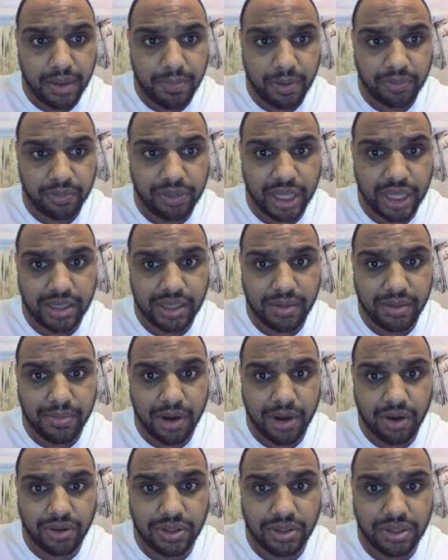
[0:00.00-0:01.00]
of that
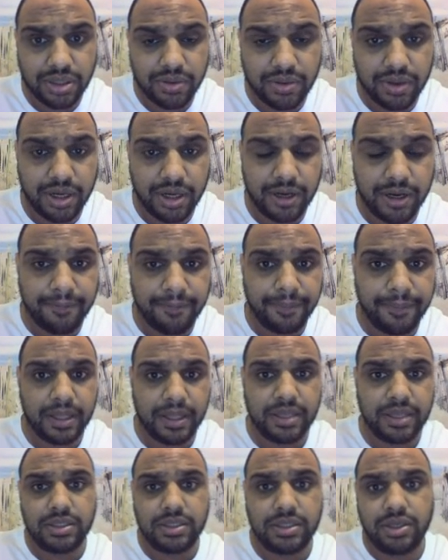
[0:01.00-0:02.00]
amount, right?
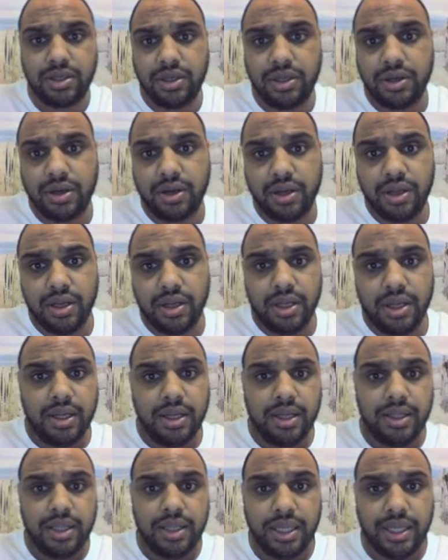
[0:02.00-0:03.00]
So, you know,
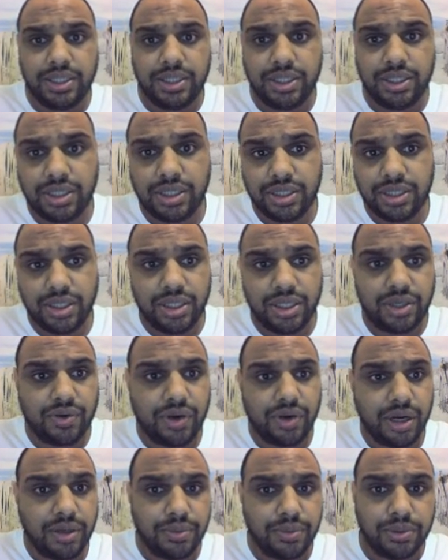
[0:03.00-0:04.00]
that's just
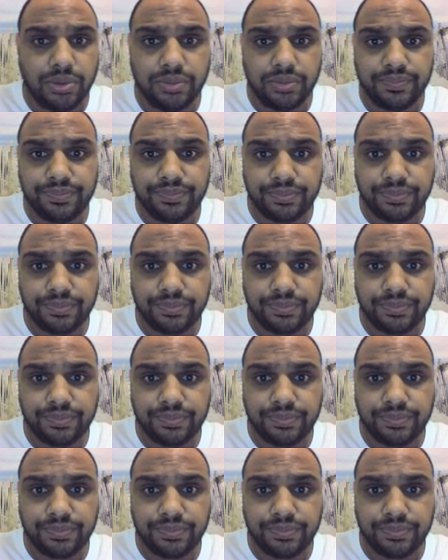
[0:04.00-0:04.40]
incredible.